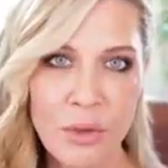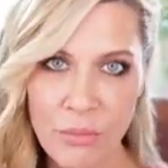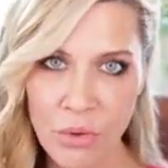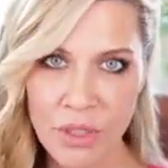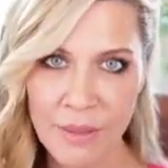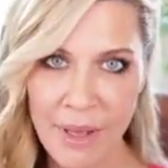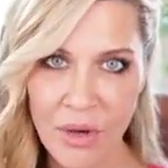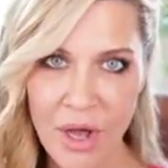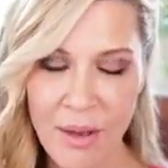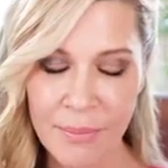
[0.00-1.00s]
so important
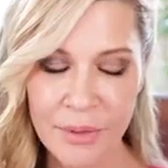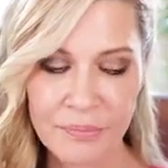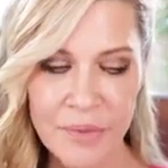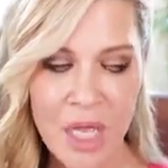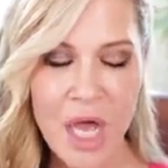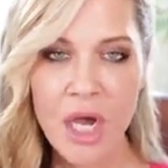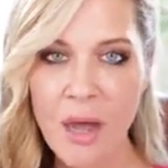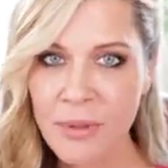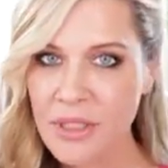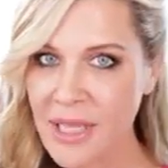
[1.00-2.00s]
about copper?
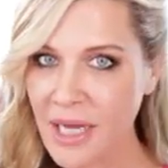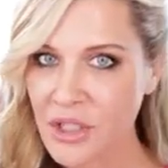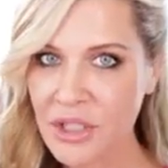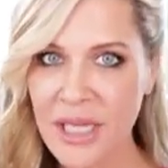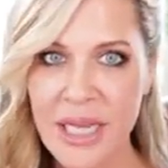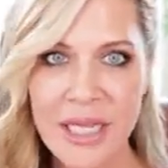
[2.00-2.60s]
Copper is actually